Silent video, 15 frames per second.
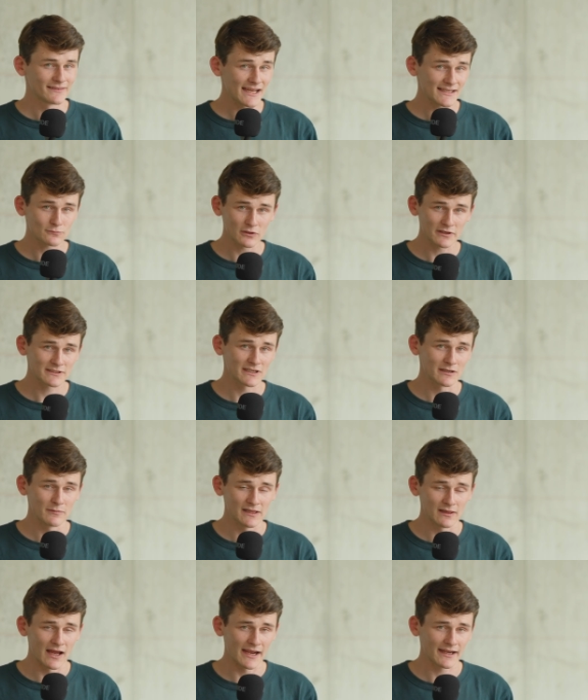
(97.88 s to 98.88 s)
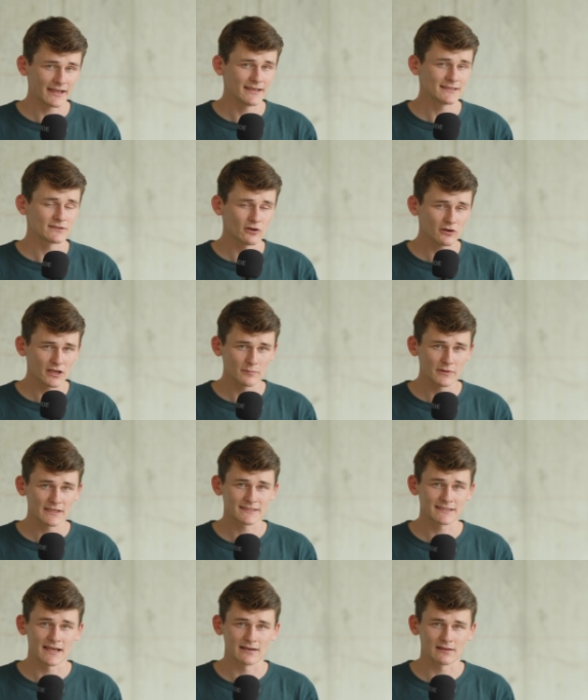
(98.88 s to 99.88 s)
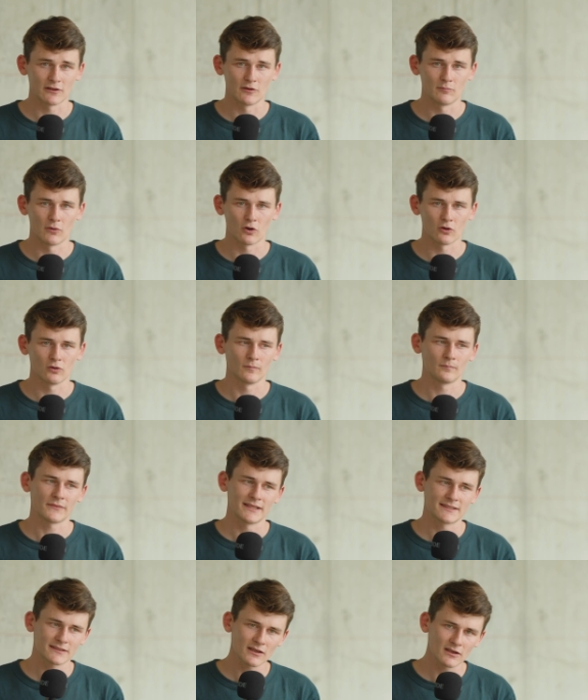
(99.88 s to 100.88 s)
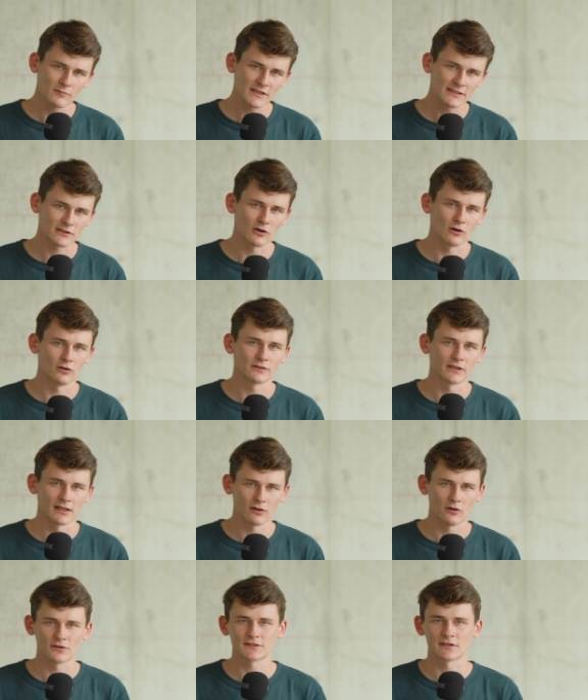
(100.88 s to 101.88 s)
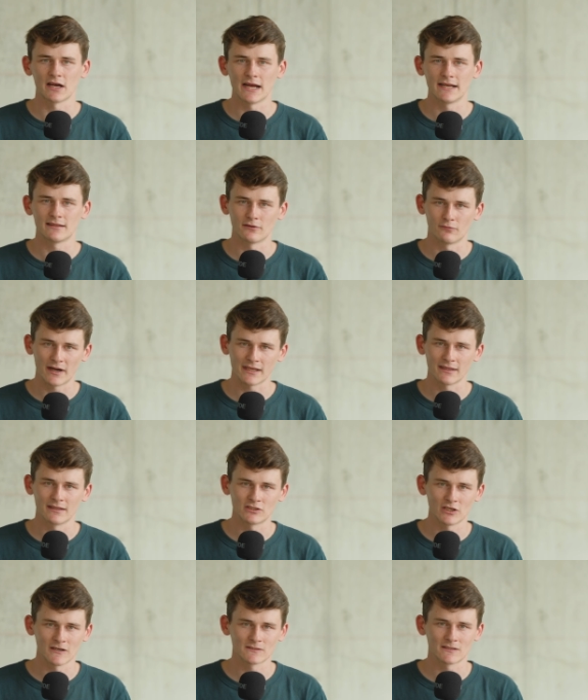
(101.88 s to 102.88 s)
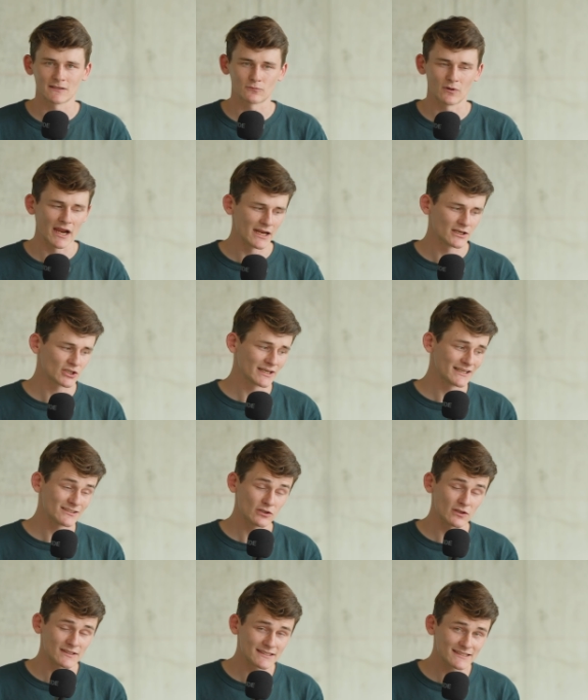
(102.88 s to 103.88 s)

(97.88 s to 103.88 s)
that's what it's going to be like. It's not going to be a standalone model. It's going to be sold alongside the regular Genesis range, and as you can